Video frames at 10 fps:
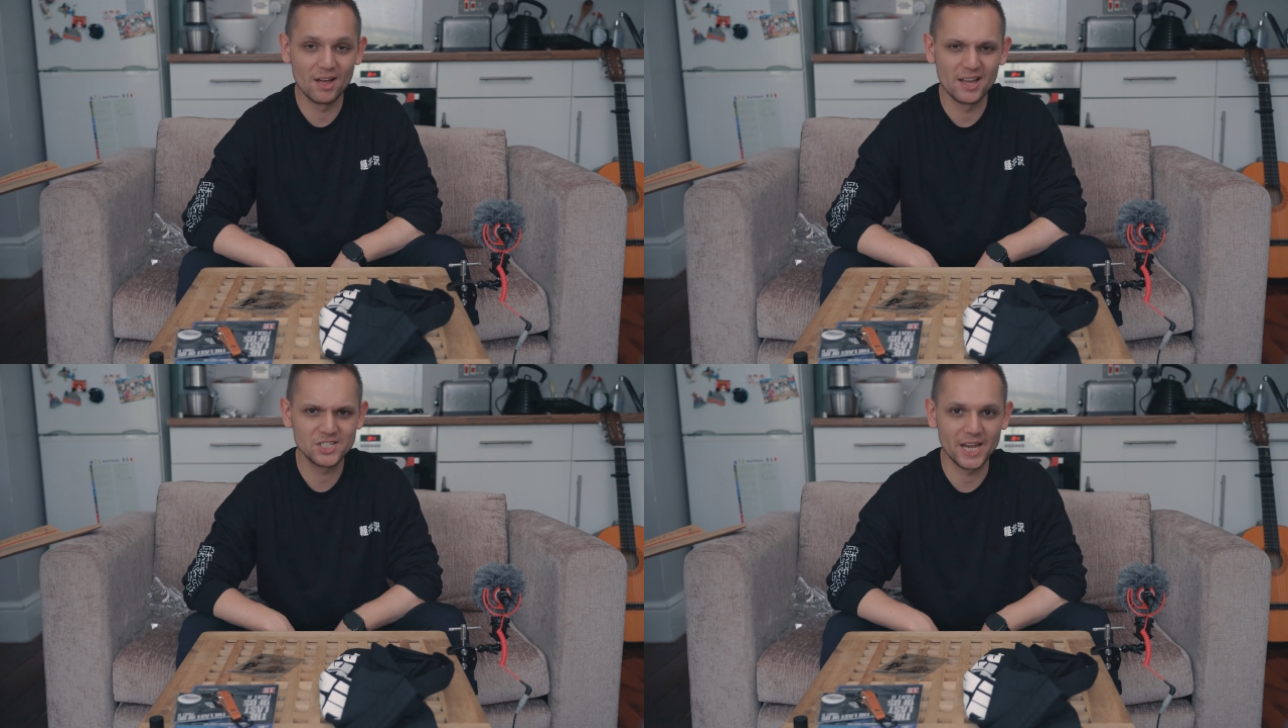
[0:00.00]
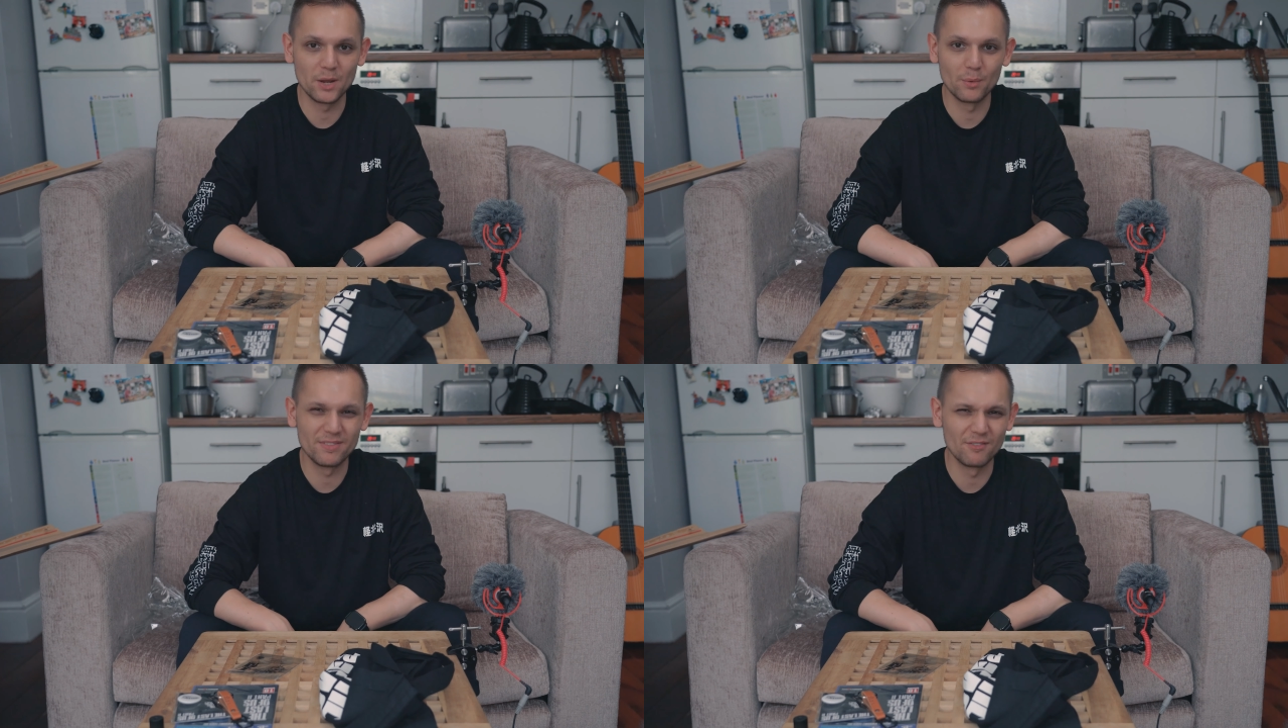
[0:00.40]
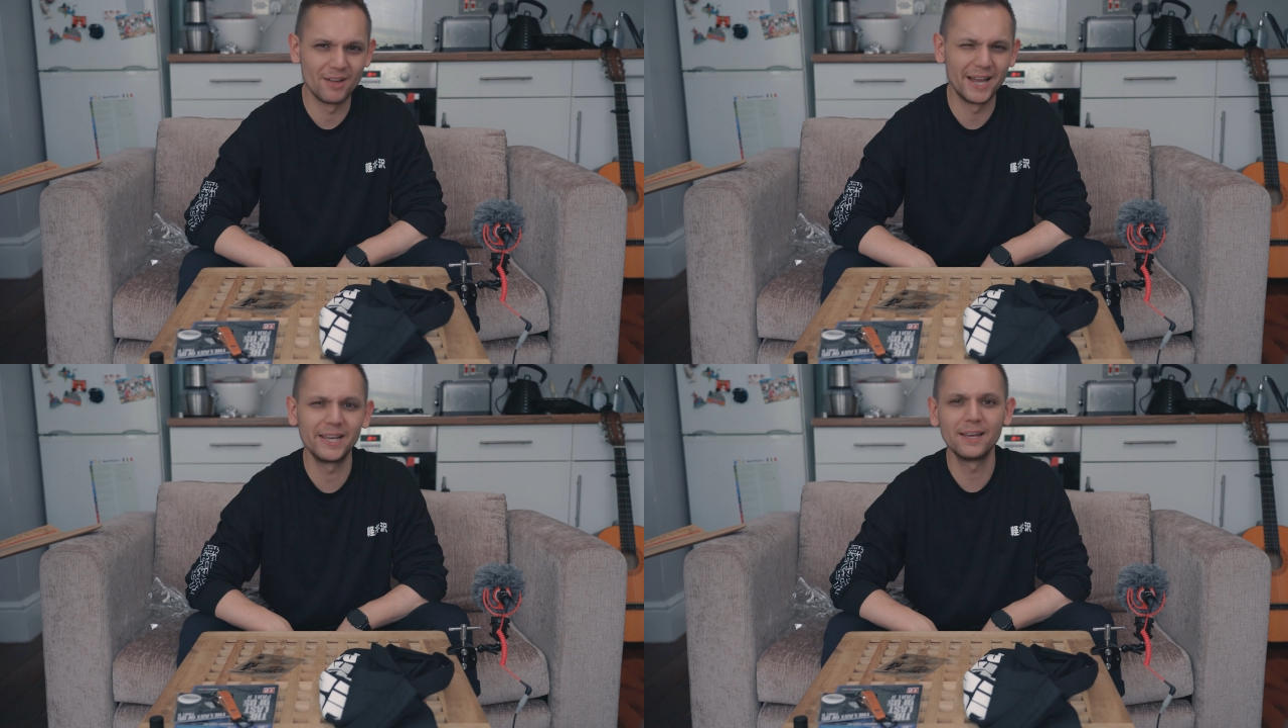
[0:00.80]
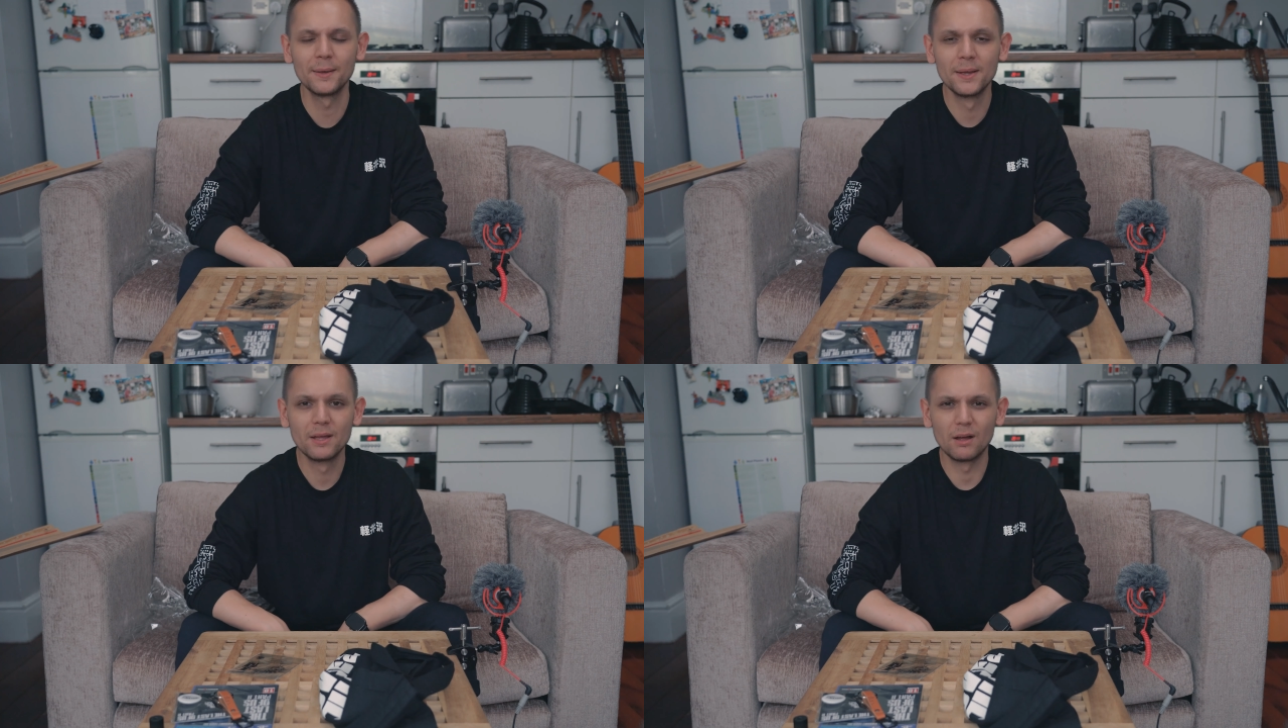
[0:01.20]
Shadow of the Valley
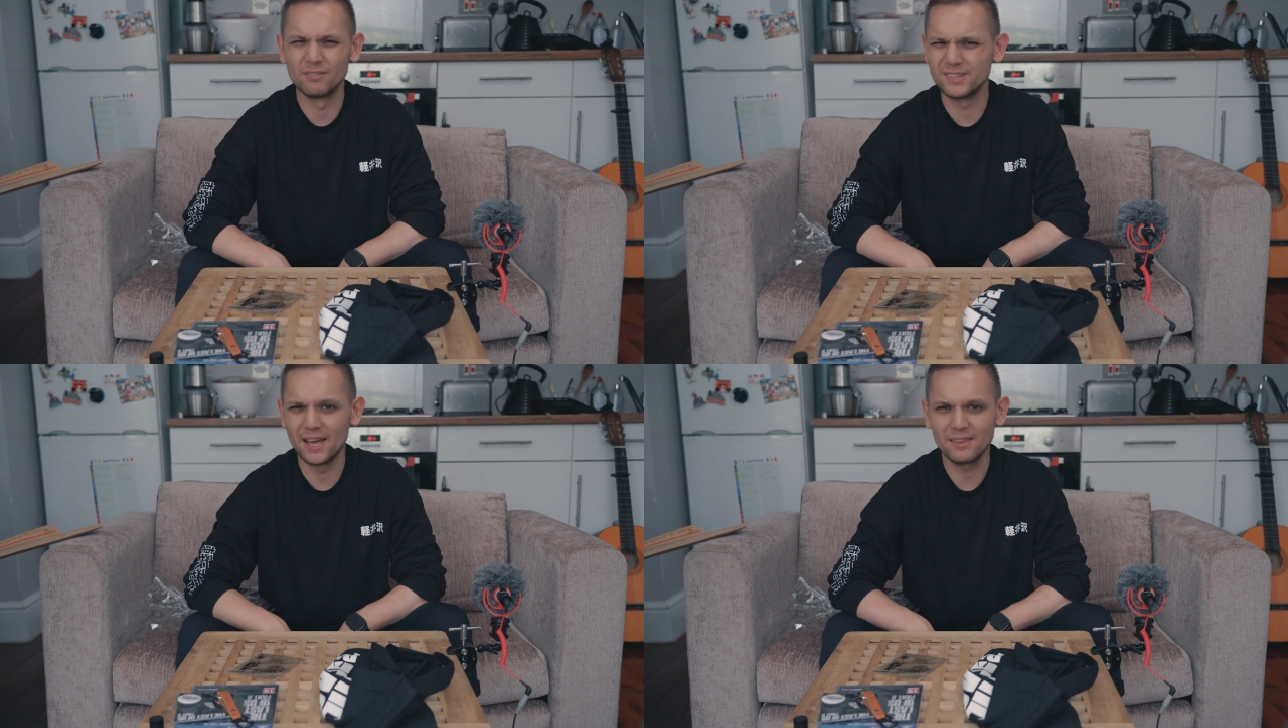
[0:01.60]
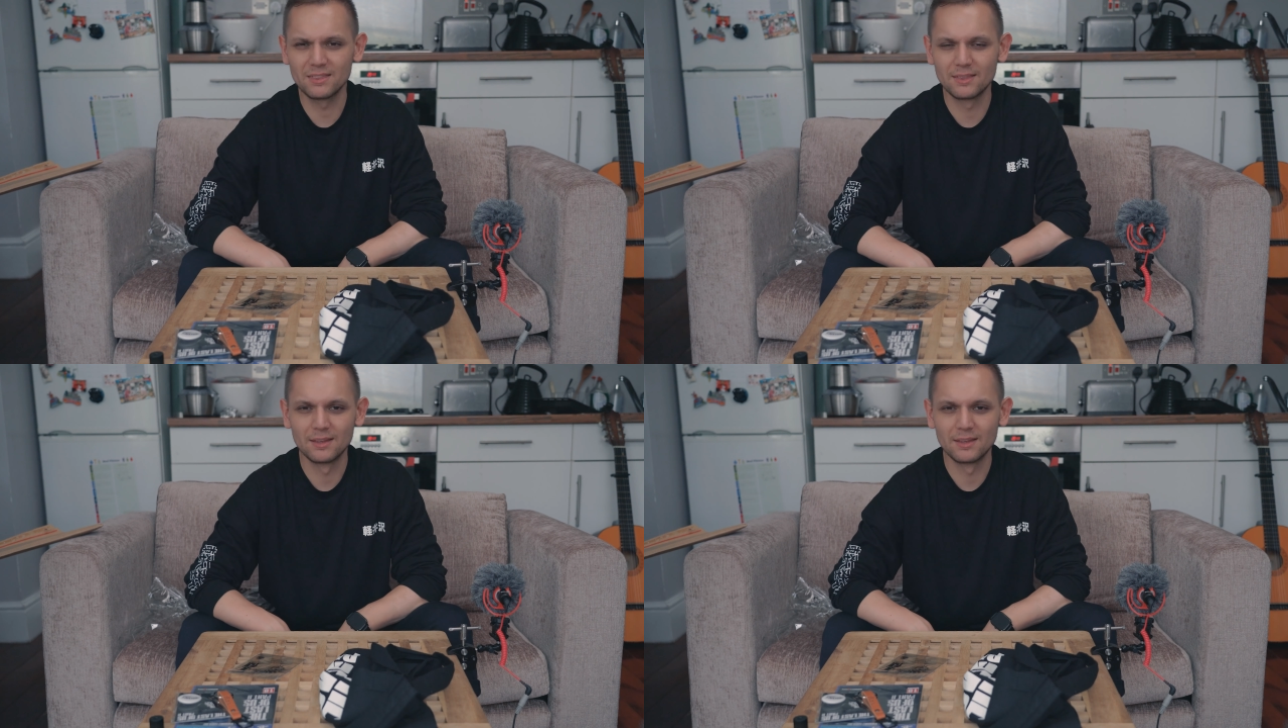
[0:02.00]
of Death.